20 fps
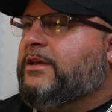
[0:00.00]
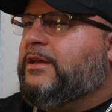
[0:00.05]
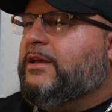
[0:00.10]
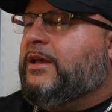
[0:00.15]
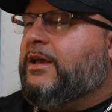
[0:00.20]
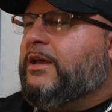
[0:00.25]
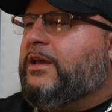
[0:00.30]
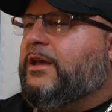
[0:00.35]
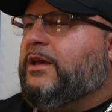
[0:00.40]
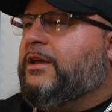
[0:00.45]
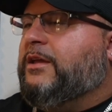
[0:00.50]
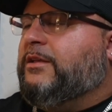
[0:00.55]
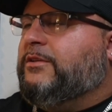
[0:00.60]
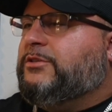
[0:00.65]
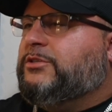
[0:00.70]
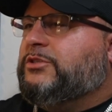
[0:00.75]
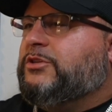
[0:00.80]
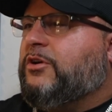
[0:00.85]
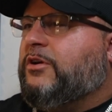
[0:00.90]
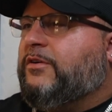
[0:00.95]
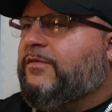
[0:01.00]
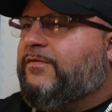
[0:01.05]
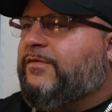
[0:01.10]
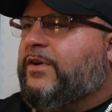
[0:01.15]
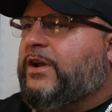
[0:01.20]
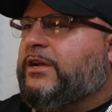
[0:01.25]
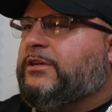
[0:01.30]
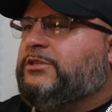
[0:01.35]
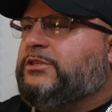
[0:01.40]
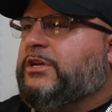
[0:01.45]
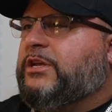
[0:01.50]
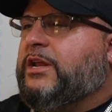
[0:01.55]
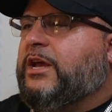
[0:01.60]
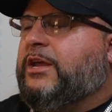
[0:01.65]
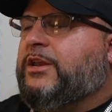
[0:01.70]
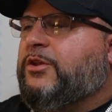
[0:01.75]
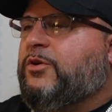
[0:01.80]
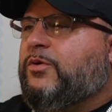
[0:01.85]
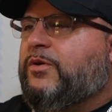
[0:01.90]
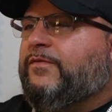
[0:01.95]
and start fresh. And I
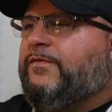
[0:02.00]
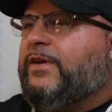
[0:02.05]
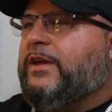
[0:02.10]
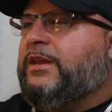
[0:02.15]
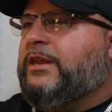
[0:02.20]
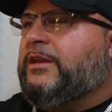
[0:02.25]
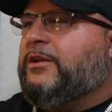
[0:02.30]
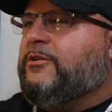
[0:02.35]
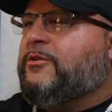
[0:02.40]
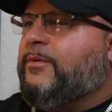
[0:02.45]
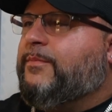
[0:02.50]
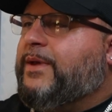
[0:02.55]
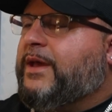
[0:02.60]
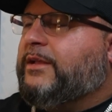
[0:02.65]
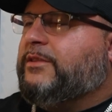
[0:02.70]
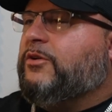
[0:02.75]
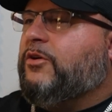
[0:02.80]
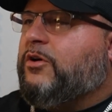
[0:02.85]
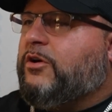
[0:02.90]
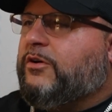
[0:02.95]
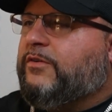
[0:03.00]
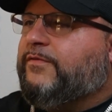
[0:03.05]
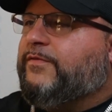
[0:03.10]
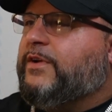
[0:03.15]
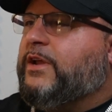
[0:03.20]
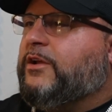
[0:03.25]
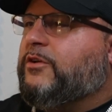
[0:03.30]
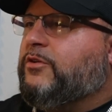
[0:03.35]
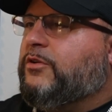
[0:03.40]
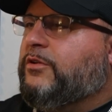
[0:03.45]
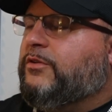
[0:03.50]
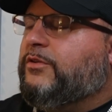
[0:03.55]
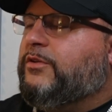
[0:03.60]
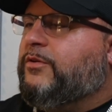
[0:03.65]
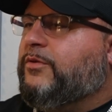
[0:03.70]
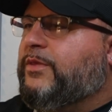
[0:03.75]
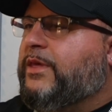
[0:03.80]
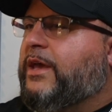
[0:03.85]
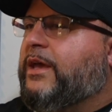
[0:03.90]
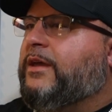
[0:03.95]
knew if I didn't come back to Hartford, I couldn't
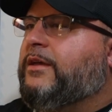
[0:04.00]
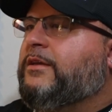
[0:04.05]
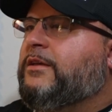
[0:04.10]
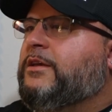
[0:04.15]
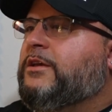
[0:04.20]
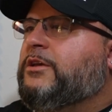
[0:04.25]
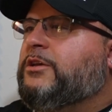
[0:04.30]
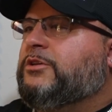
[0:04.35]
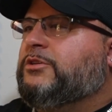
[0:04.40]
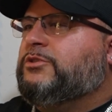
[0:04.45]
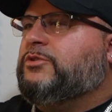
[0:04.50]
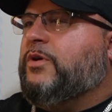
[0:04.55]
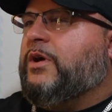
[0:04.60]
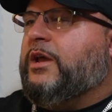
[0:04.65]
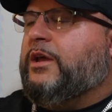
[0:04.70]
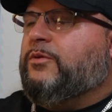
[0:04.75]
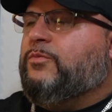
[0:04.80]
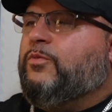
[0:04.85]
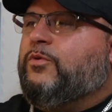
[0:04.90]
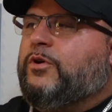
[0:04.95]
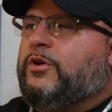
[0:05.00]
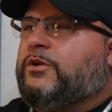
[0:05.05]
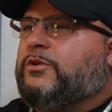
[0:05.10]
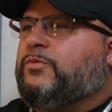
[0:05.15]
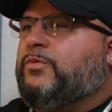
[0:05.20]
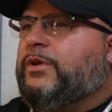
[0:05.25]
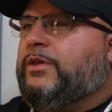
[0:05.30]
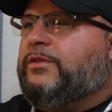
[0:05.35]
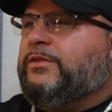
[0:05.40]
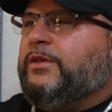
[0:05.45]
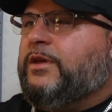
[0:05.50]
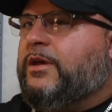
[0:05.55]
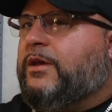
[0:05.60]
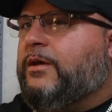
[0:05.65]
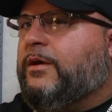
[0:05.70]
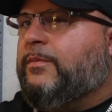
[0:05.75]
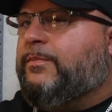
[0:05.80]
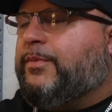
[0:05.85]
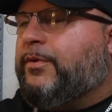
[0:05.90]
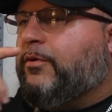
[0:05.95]
do that. So I had worked with
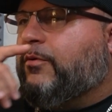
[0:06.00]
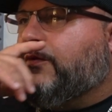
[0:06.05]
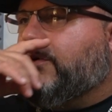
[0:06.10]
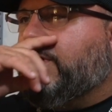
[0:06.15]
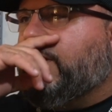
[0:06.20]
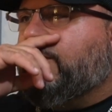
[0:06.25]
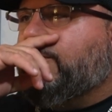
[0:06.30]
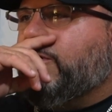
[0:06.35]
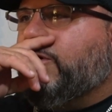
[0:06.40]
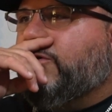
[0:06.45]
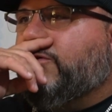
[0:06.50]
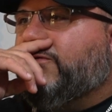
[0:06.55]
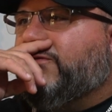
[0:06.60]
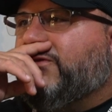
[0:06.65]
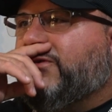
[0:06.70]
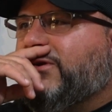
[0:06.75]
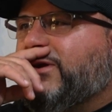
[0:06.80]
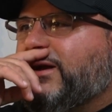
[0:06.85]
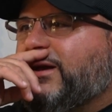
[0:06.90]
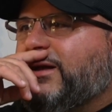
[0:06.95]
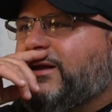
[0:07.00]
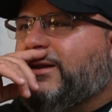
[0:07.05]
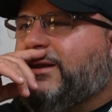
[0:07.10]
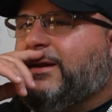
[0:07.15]
a program over on